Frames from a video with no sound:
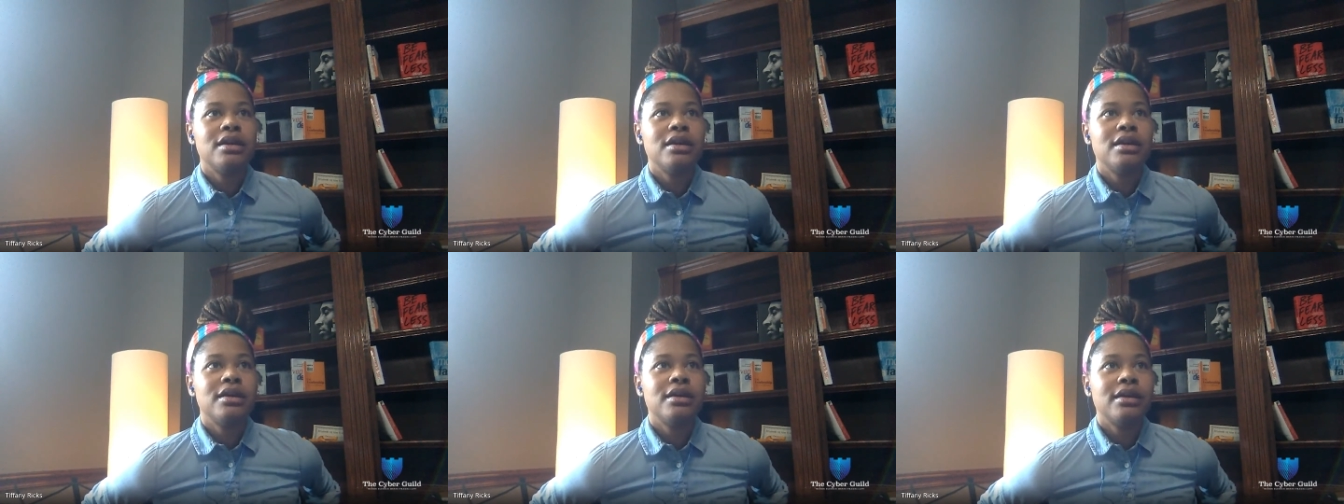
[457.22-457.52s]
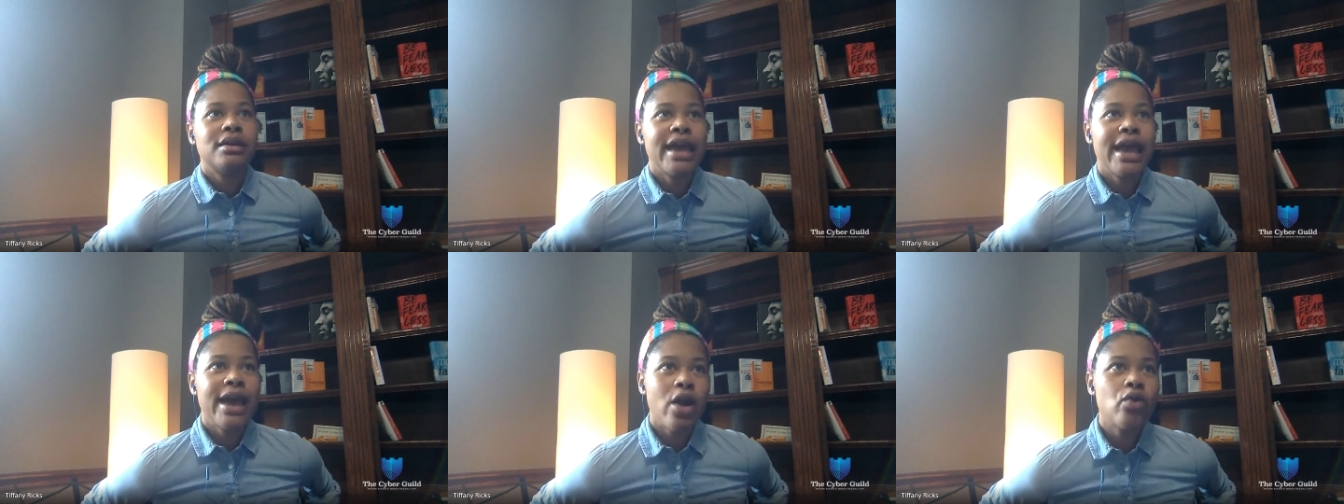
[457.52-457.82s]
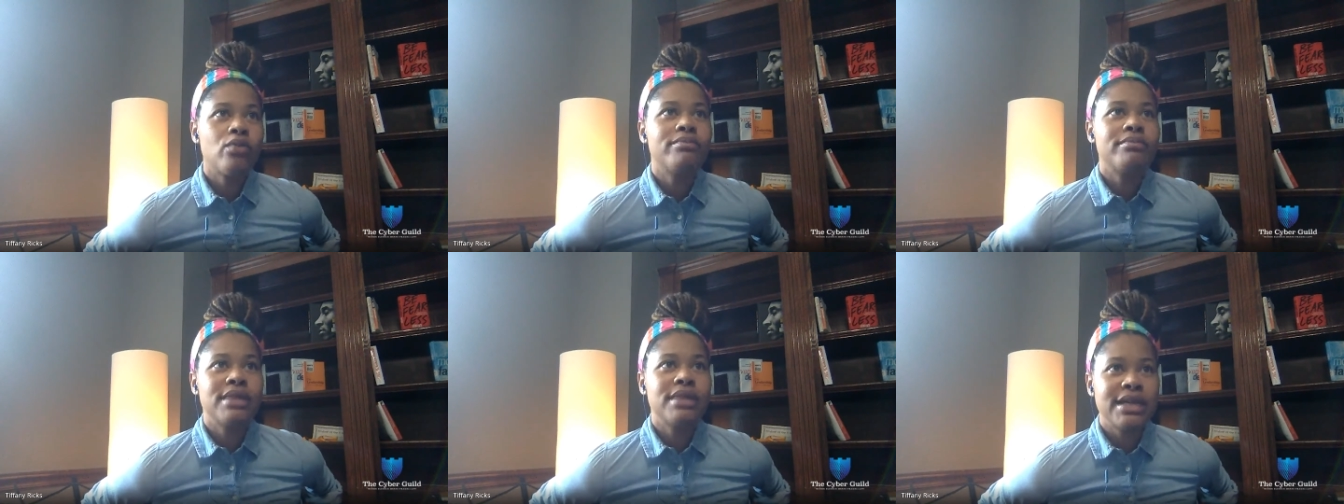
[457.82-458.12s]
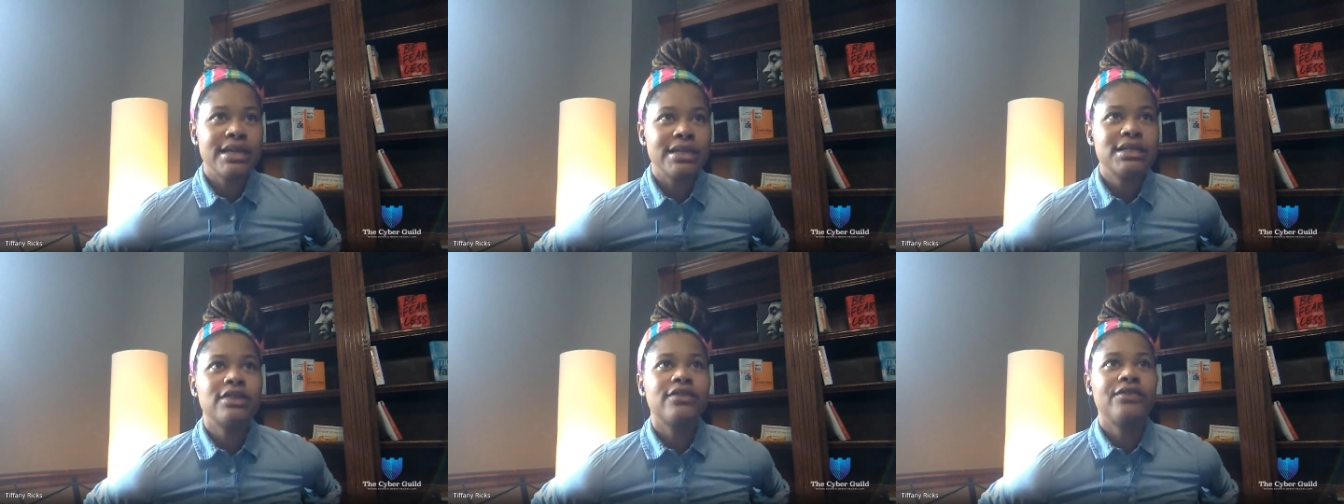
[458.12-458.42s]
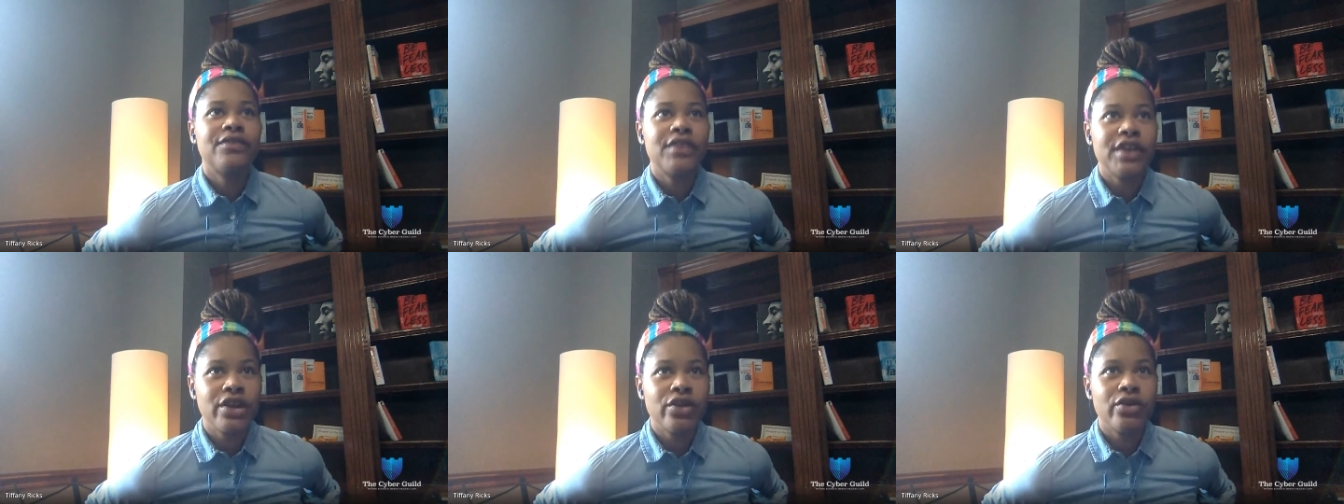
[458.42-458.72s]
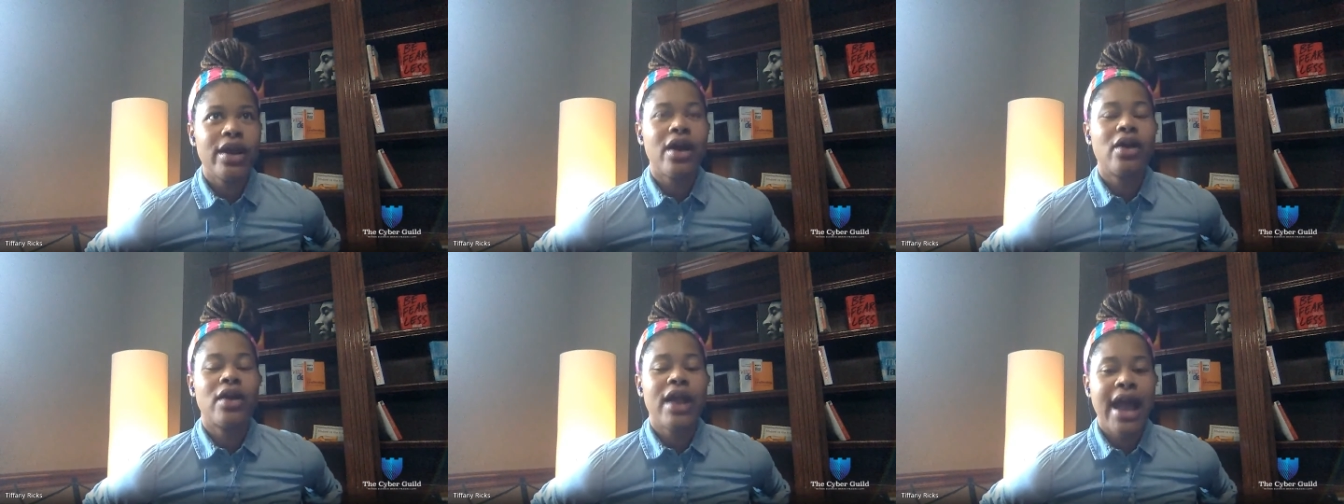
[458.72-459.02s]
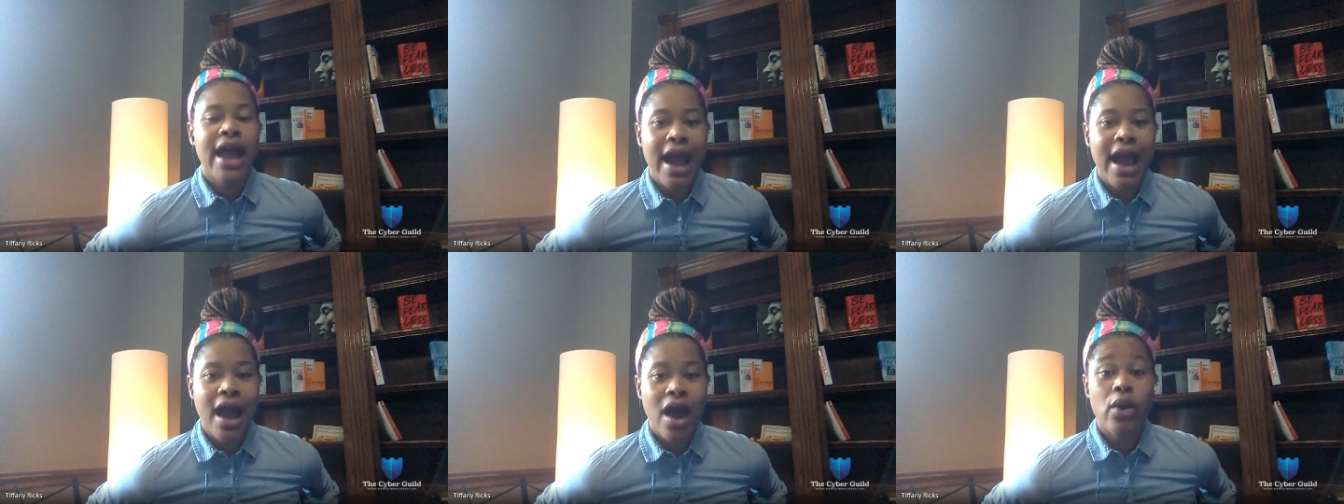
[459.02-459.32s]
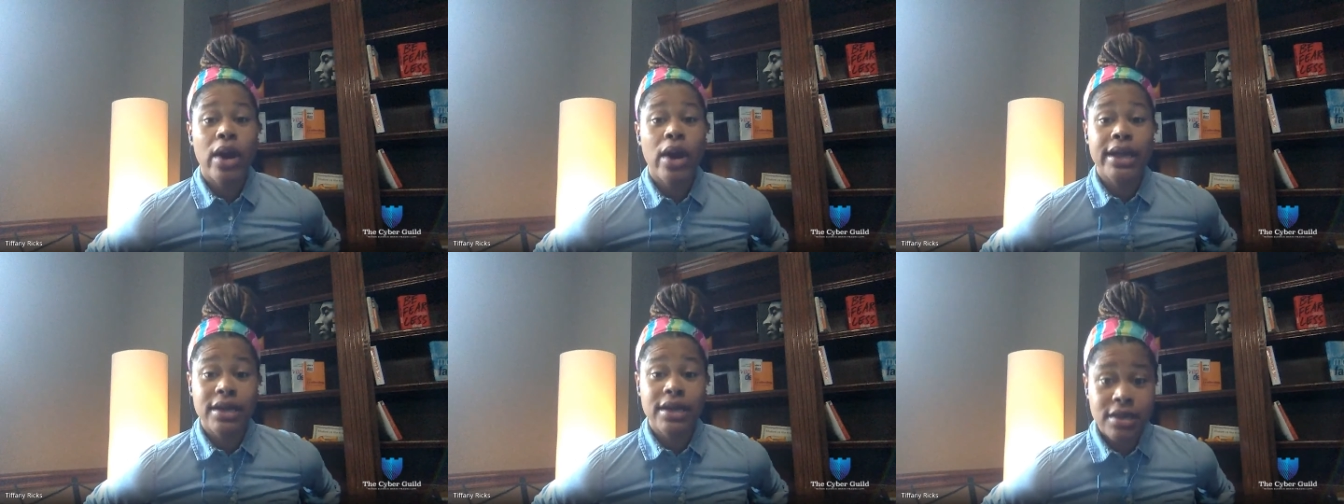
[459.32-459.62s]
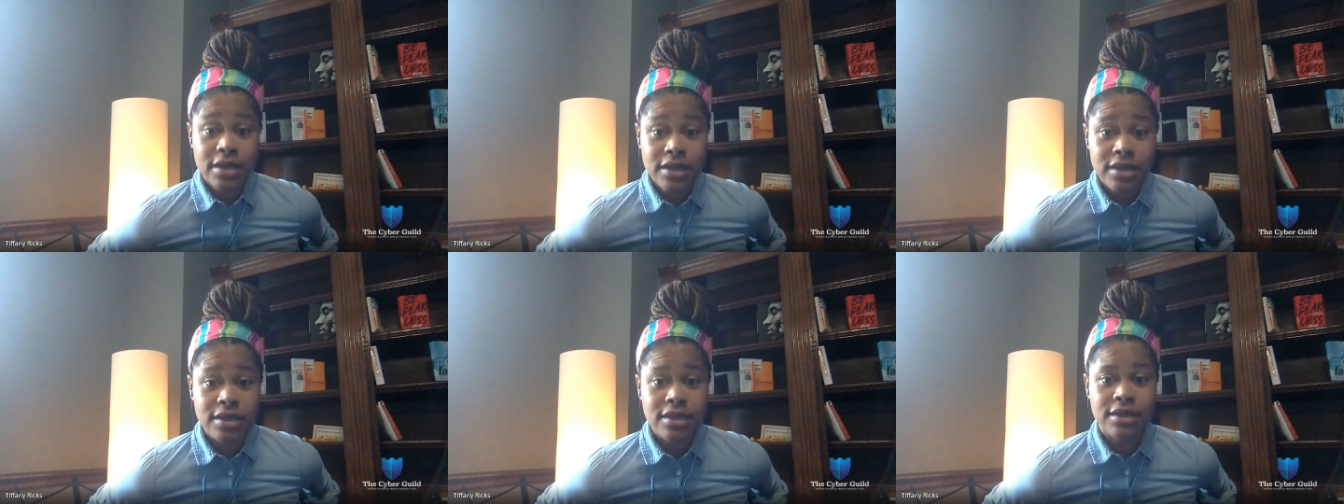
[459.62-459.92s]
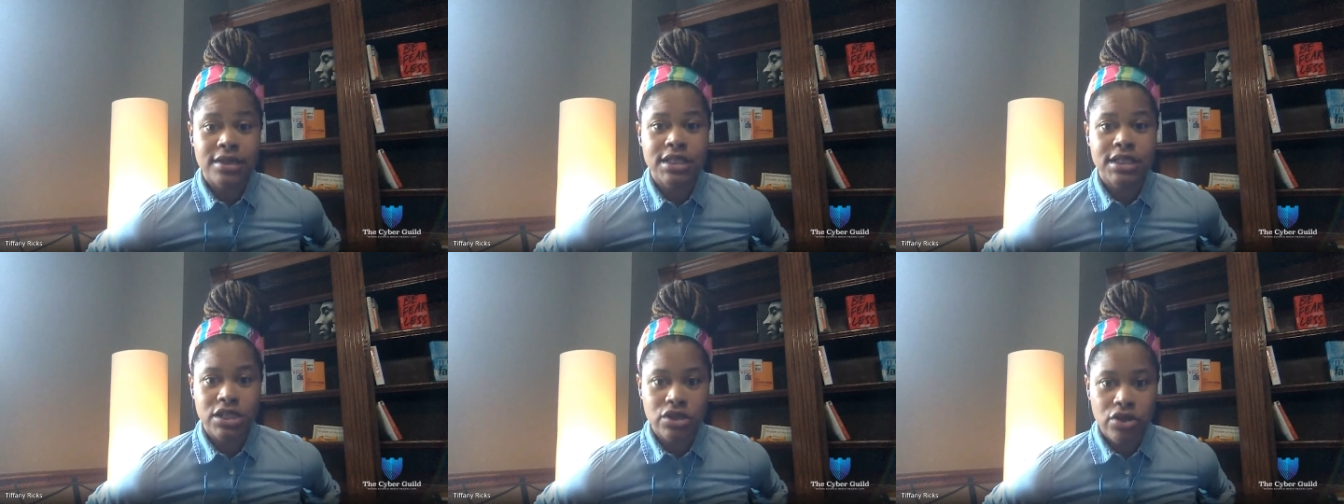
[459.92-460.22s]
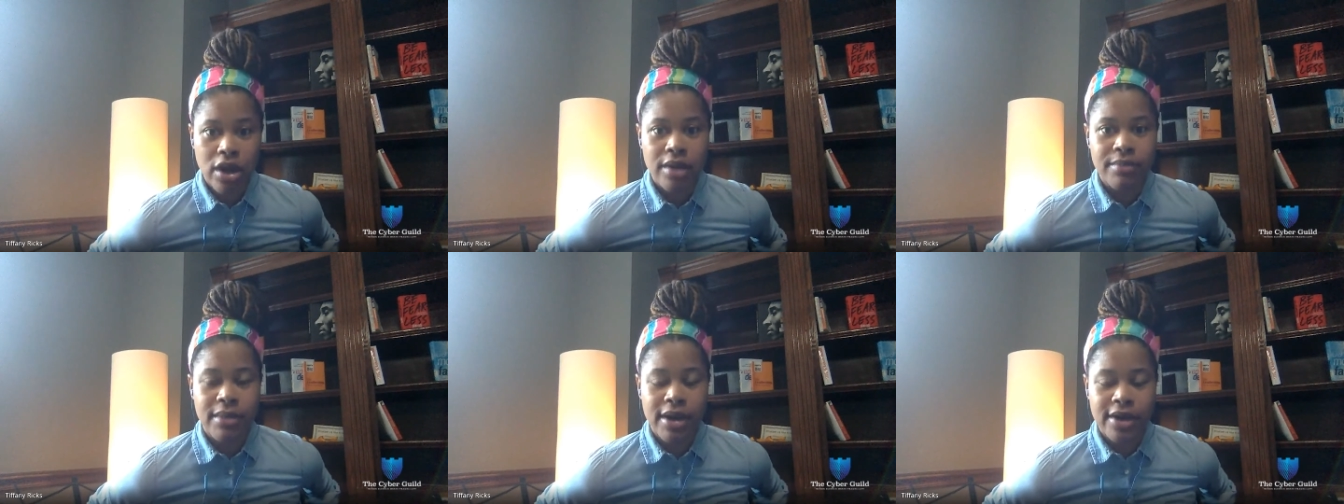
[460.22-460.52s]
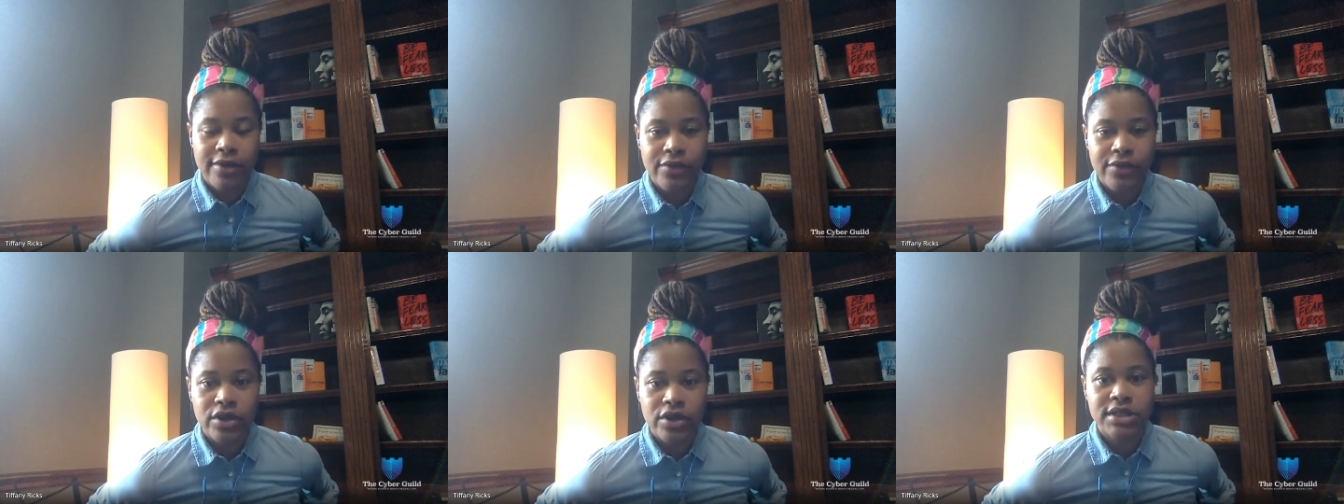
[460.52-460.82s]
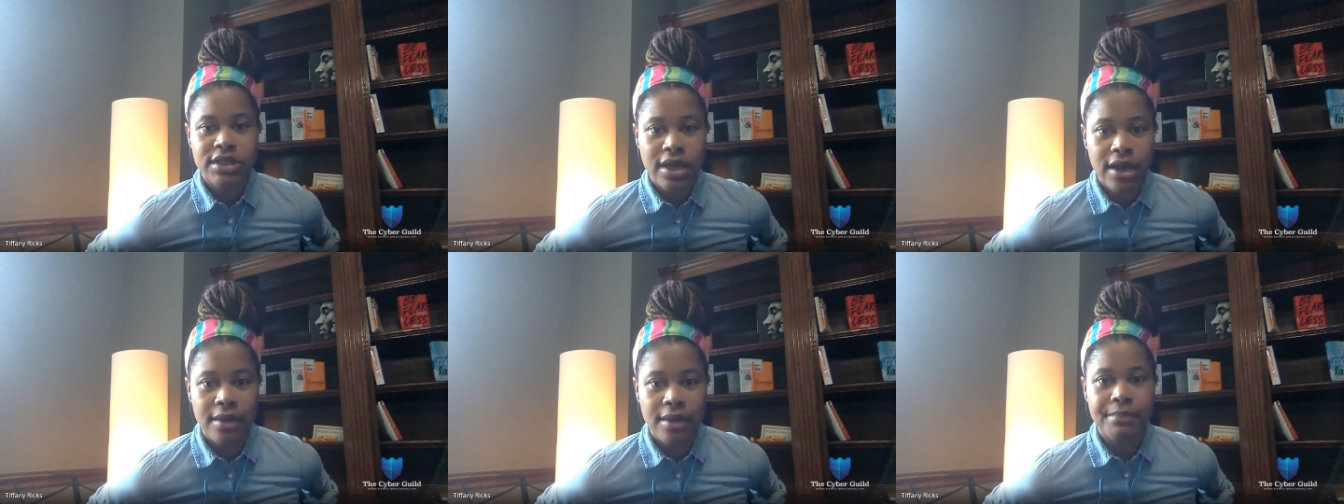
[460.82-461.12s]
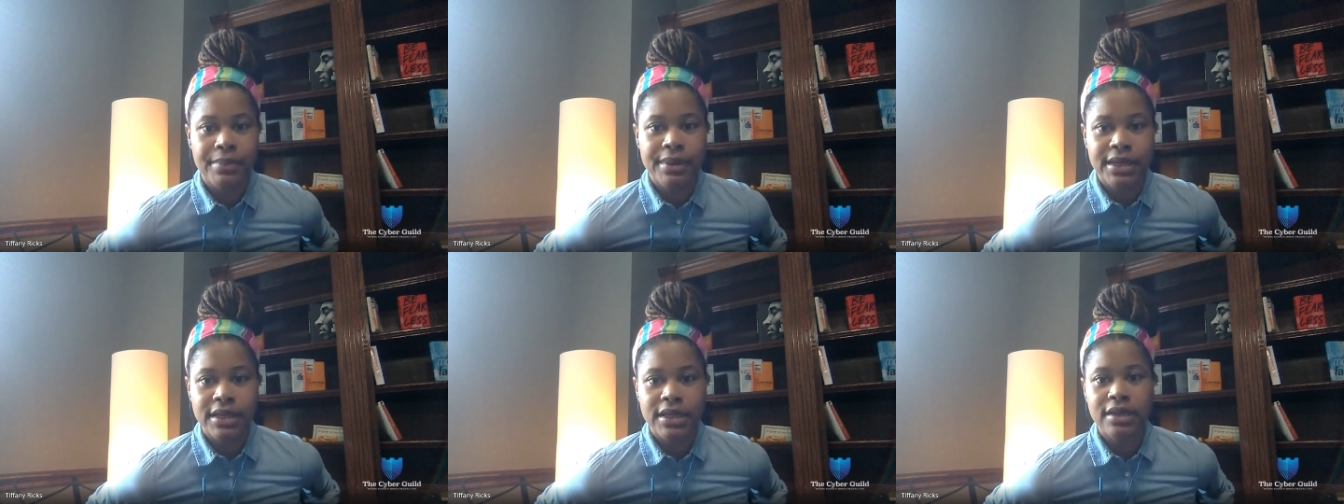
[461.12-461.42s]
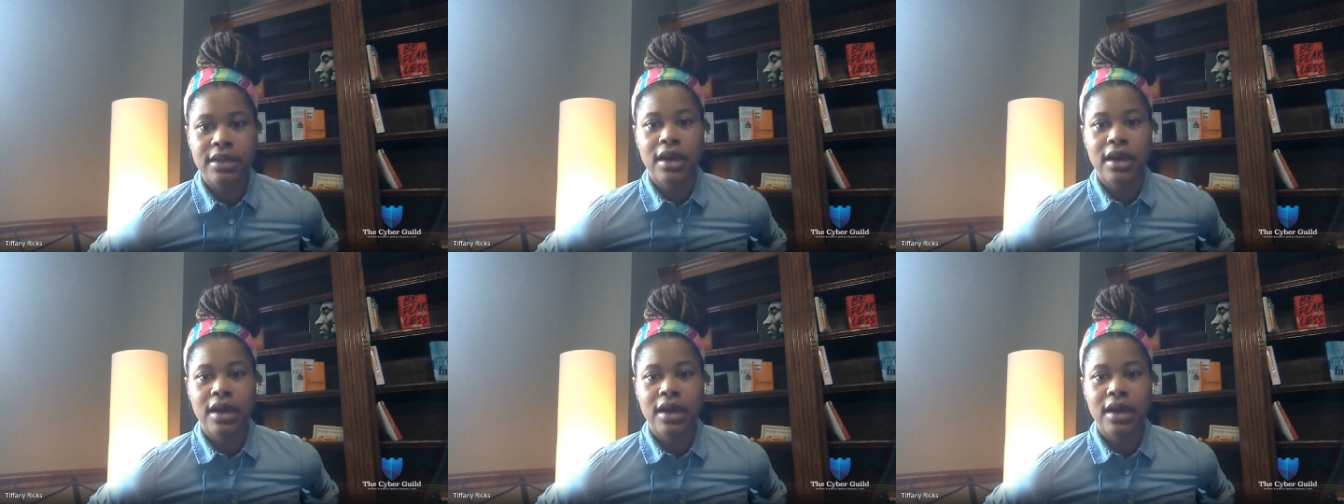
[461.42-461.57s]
helped me to figure out how I could start my first company.